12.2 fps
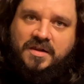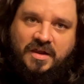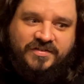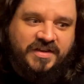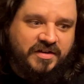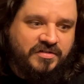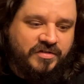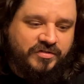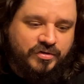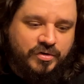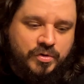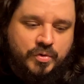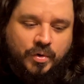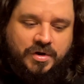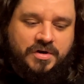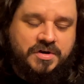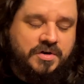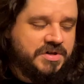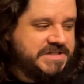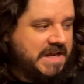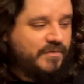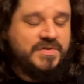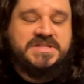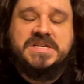Los Angeles or New York or San
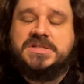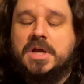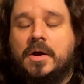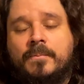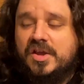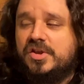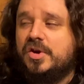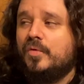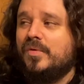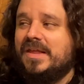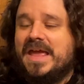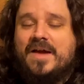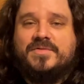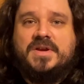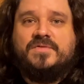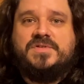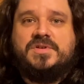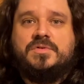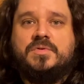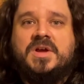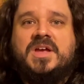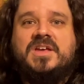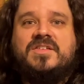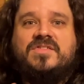Francisco, you don't really have enough to
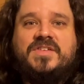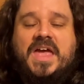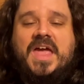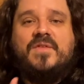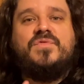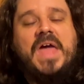save.